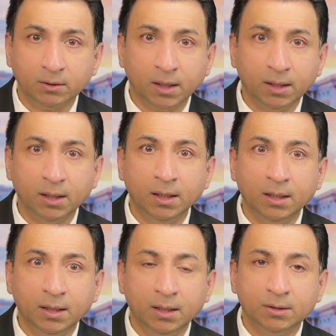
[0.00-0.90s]
Okay,
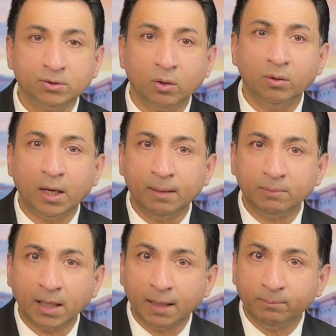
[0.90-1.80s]
so
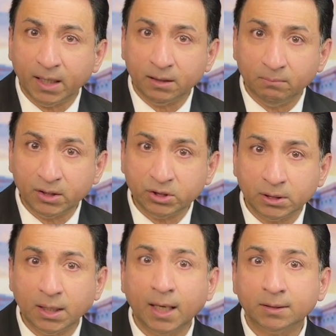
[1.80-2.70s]
I'm glad Biden
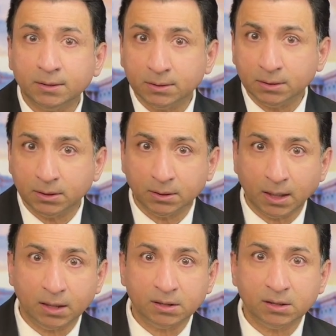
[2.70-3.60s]
mentioned that
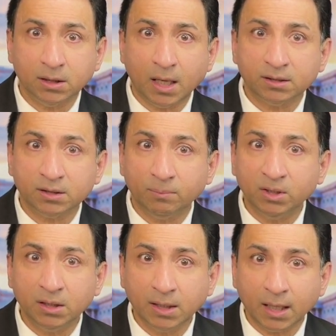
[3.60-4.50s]
it's not
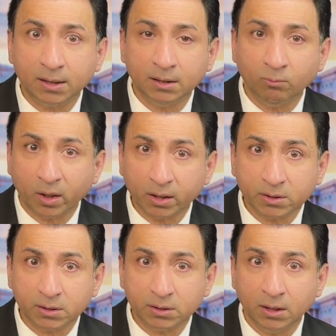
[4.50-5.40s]
something that
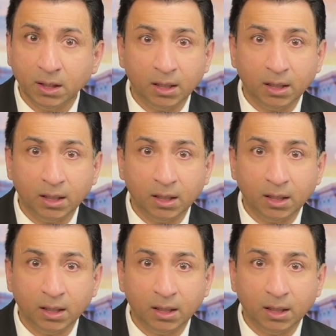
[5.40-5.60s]
works.